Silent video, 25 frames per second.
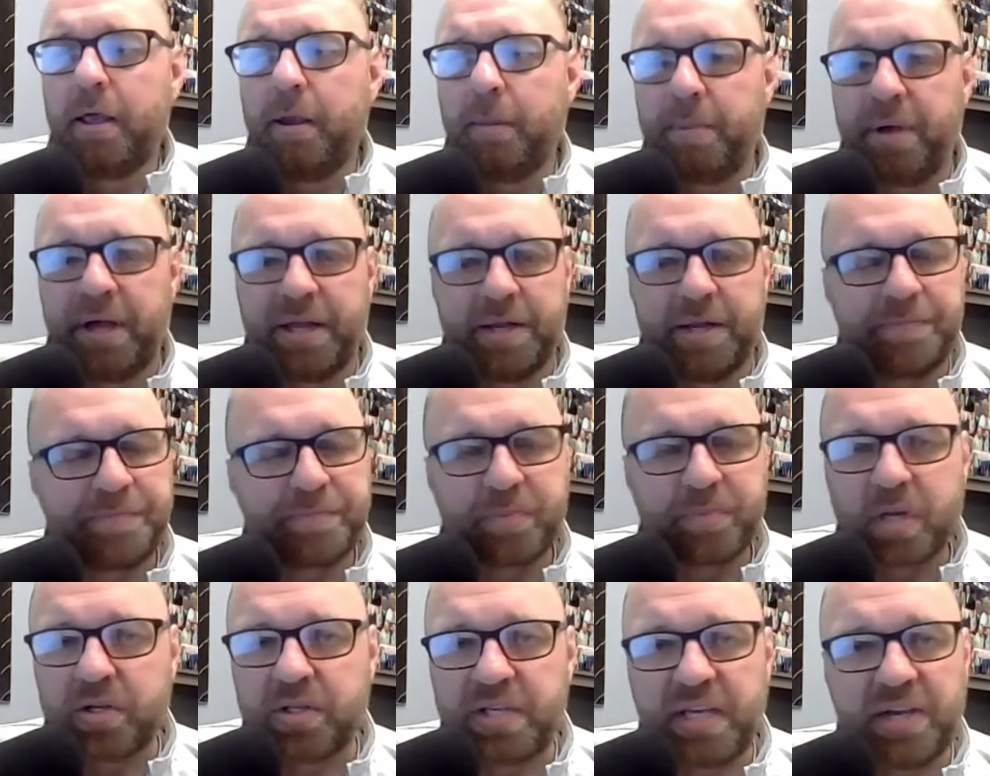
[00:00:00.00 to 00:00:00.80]
But
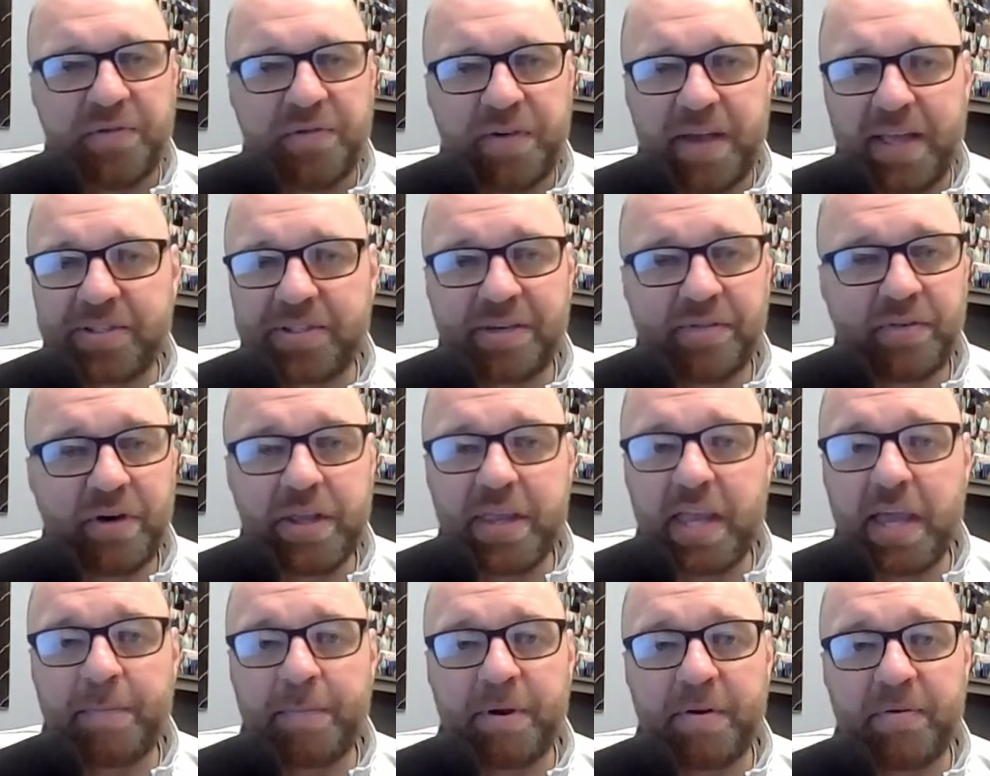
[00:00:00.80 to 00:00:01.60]
defensively,
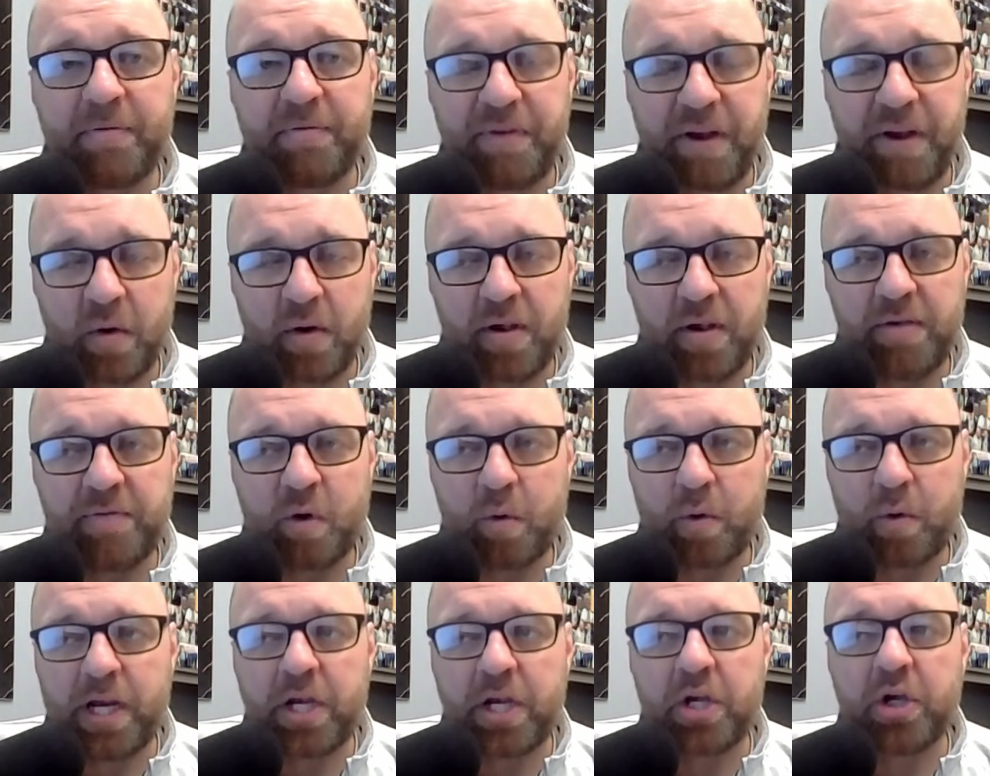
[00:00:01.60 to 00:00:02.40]
they've been very,
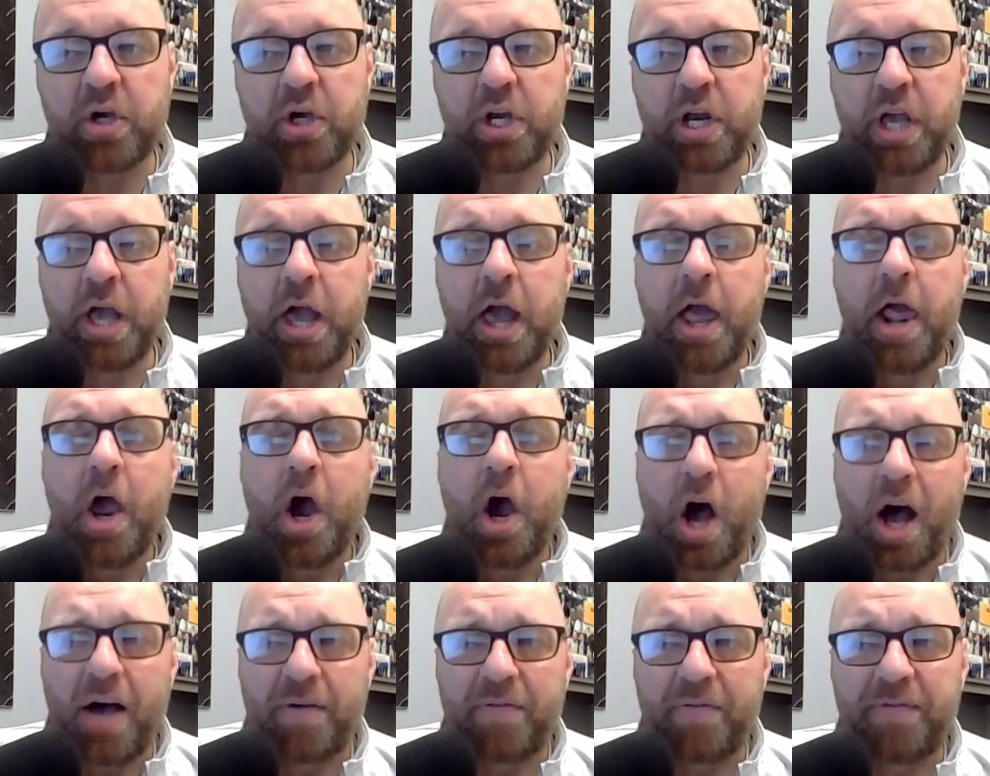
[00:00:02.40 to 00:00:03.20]
very good.
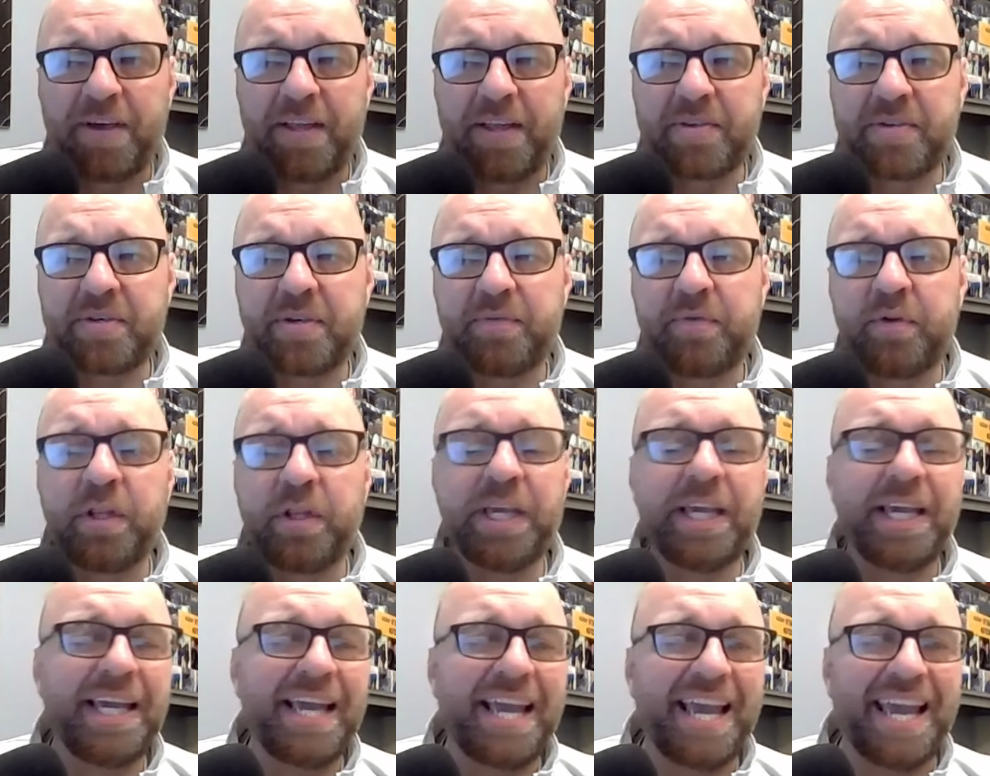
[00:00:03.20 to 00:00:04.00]

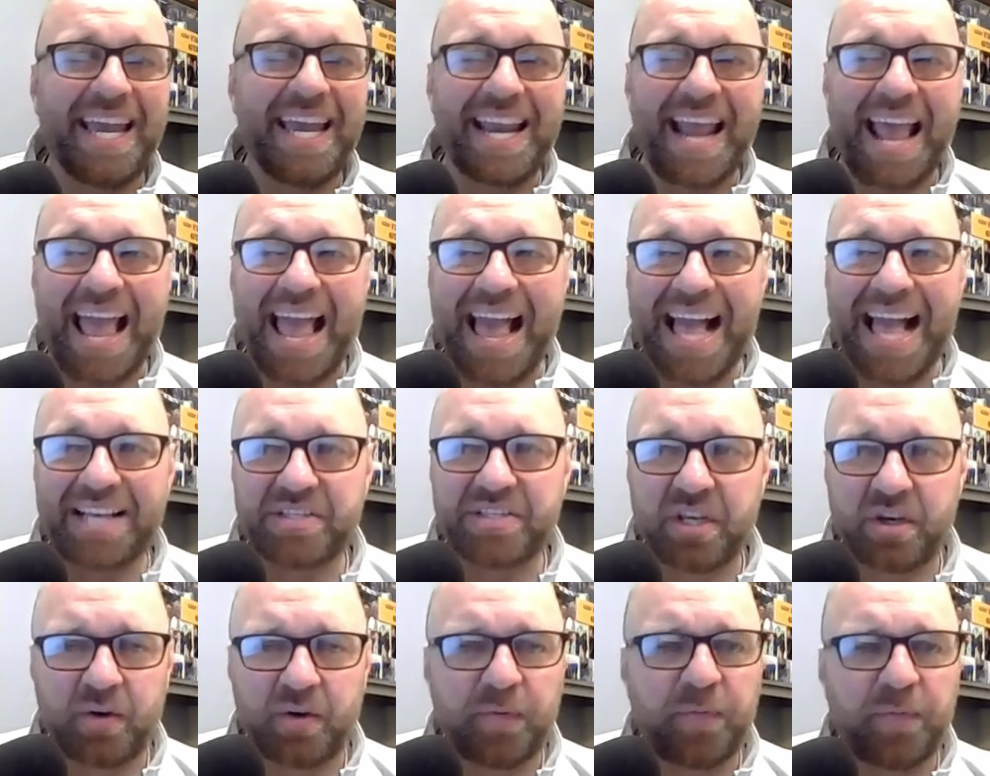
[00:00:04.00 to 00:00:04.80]
Offensively, it
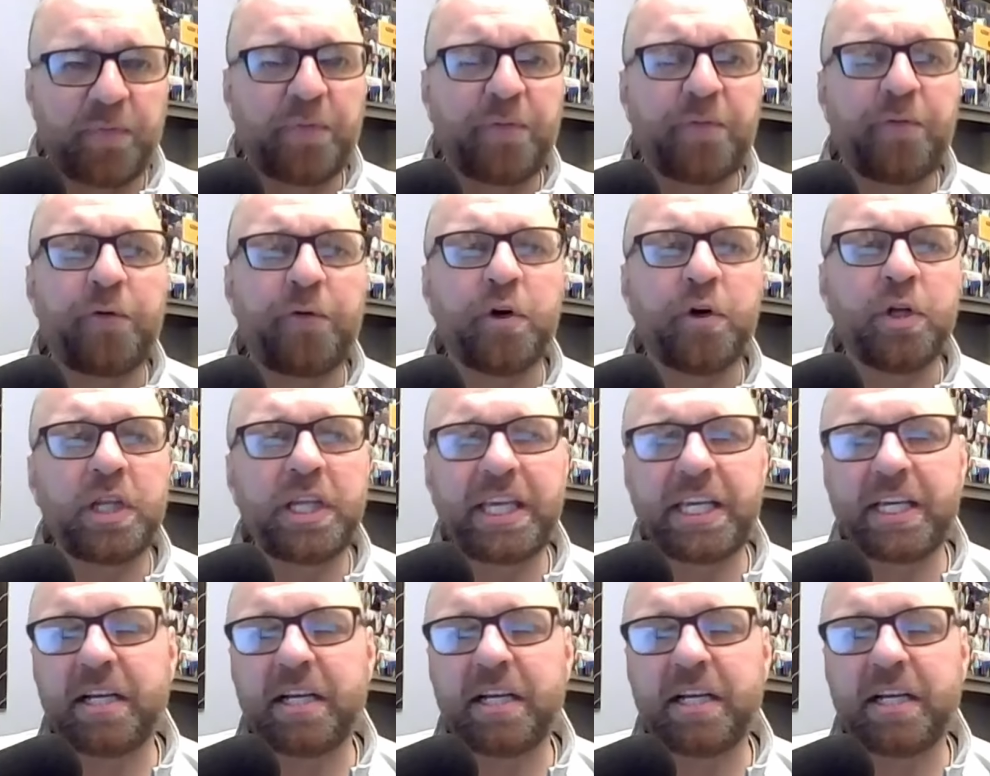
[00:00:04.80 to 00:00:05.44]
hasn't fully